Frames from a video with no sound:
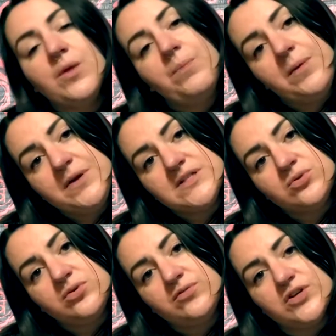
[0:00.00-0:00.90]
public
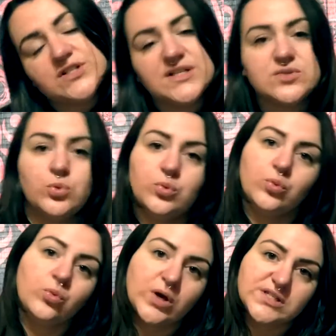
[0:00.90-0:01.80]
school versus
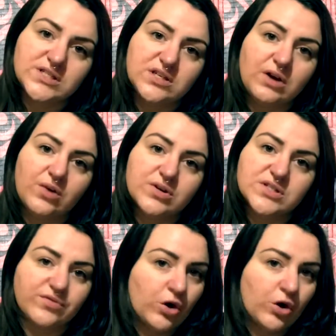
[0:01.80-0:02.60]
1 to 2 hours of